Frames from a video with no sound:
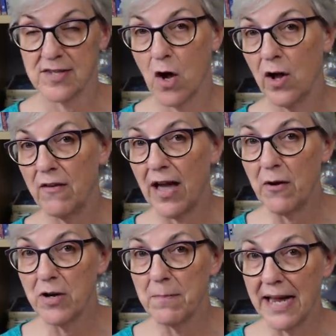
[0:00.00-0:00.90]
So if
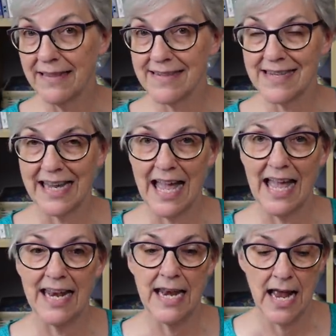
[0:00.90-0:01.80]
I were to make this
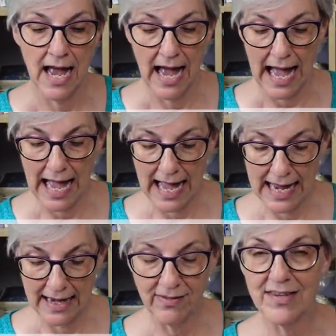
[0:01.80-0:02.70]
again,
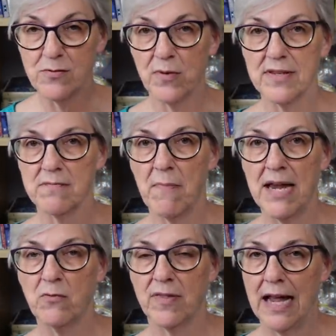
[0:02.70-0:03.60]
this was
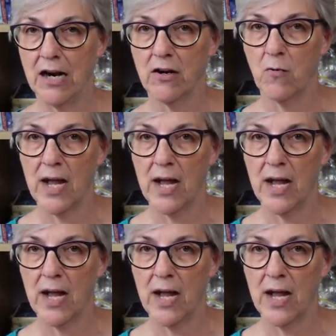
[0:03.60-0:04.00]
made with Aran